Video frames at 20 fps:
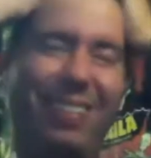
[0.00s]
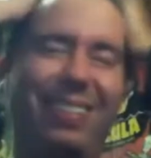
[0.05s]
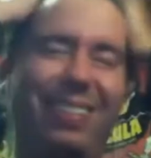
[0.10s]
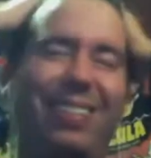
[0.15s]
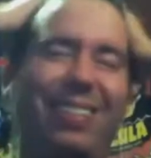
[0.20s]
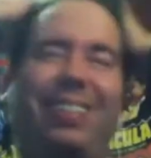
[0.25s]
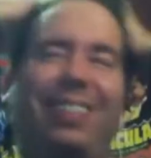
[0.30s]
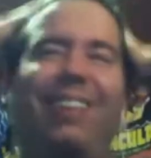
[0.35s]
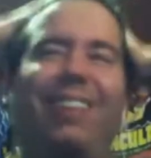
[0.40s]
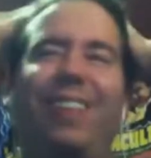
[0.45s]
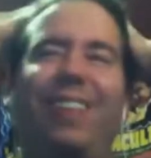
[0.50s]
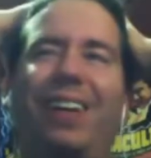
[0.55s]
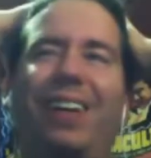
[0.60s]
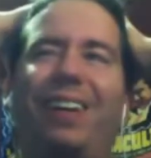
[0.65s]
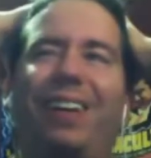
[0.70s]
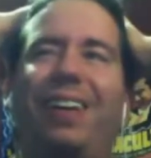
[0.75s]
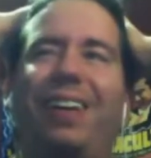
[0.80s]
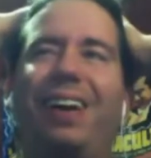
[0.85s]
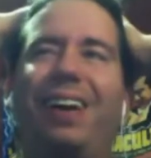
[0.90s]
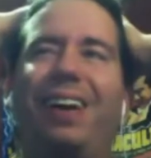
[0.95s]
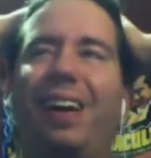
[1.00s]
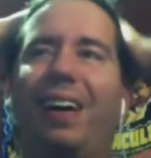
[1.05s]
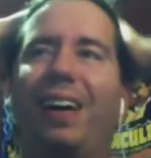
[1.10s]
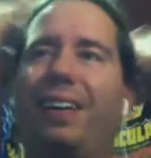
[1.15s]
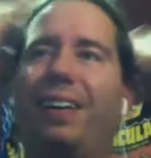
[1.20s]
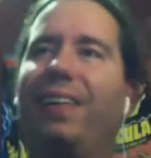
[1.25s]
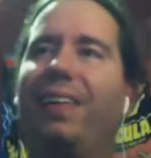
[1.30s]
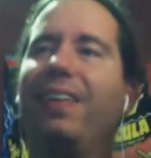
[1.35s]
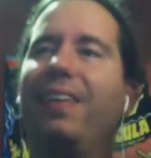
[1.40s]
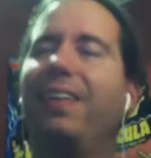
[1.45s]
just, oh my
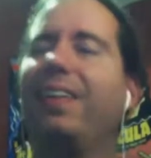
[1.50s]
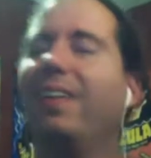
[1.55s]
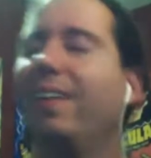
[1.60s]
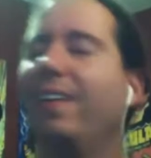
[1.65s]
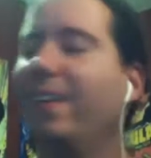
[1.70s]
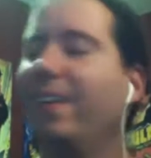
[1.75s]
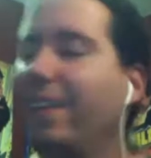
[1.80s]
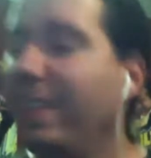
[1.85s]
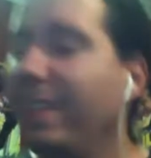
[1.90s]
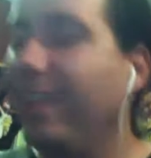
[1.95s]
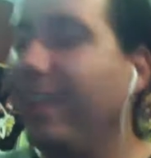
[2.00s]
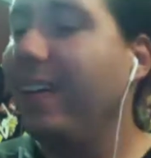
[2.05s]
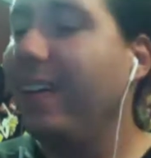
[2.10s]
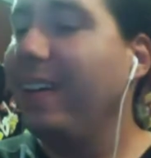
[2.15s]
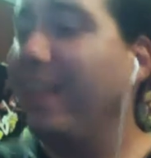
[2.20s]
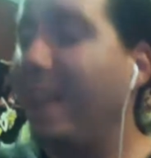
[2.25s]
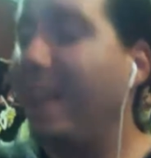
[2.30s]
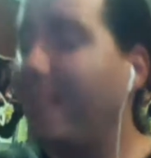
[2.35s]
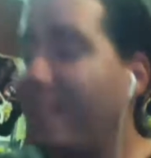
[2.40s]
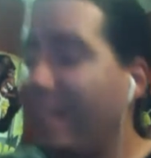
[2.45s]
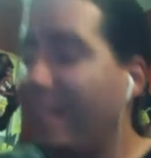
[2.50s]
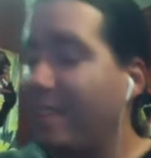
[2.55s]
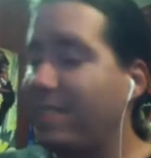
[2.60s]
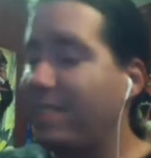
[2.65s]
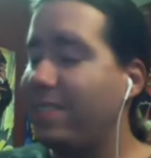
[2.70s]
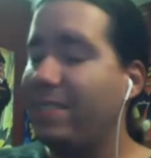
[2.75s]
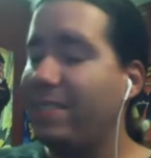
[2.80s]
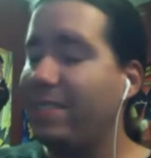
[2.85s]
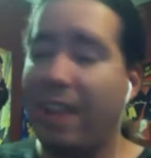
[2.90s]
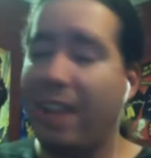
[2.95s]
God.
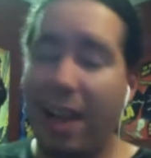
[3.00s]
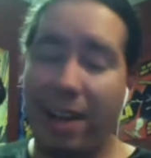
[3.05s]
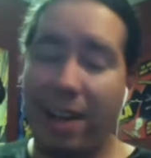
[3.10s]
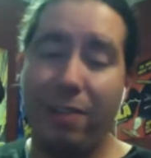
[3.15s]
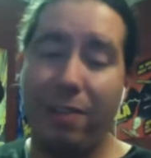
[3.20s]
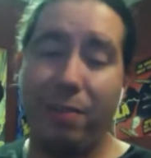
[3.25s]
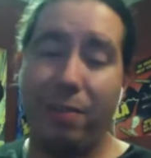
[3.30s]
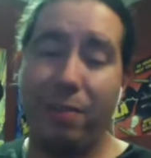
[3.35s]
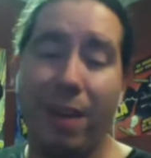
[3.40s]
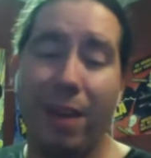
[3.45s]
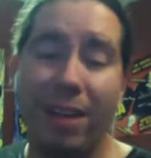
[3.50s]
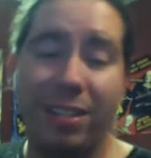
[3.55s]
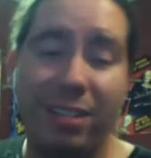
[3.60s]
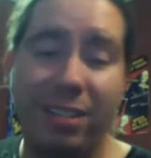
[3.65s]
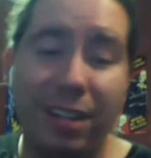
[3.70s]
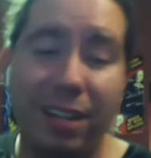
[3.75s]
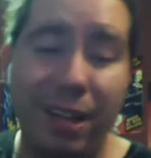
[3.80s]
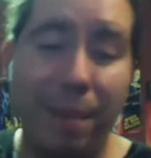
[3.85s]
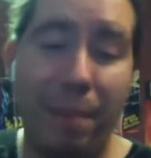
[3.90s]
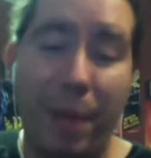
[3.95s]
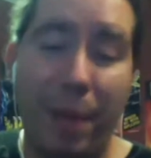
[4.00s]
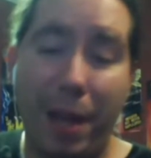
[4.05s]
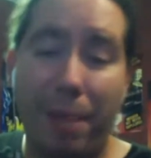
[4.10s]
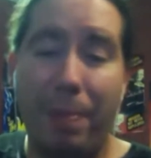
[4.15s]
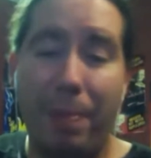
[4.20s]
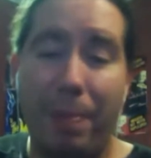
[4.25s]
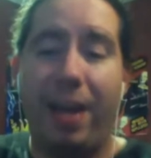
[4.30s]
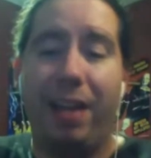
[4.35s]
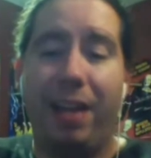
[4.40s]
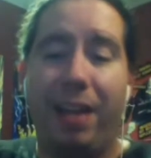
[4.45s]
It's just, how do you mess it up that
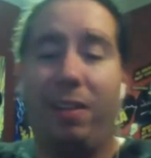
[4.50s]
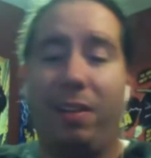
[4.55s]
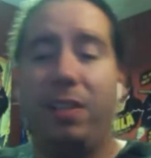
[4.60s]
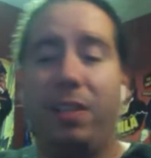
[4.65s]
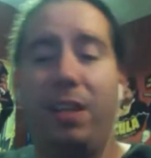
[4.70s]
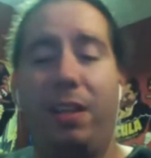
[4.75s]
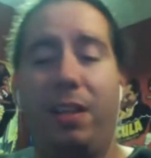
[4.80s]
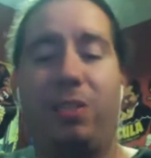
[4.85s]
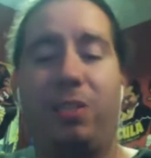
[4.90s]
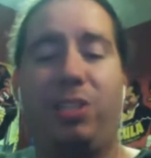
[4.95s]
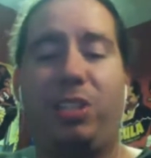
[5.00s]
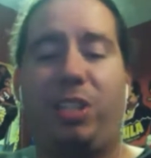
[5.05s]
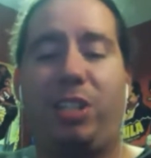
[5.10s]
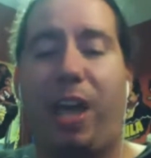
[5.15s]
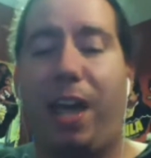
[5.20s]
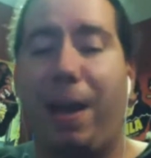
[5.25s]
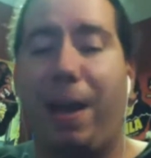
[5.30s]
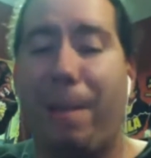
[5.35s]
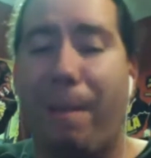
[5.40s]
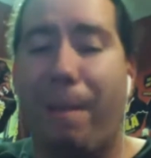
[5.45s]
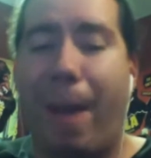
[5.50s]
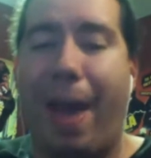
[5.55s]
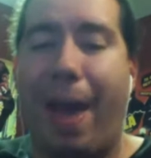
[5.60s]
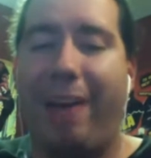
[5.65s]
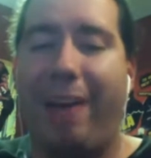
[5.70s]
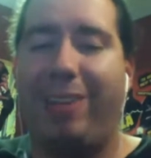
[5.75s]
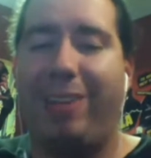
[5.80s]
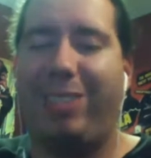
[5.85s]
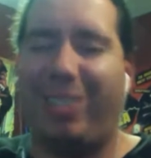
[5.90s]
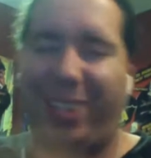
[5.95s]
badly that a stamp
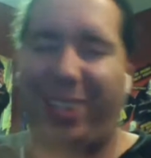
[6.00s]
magazine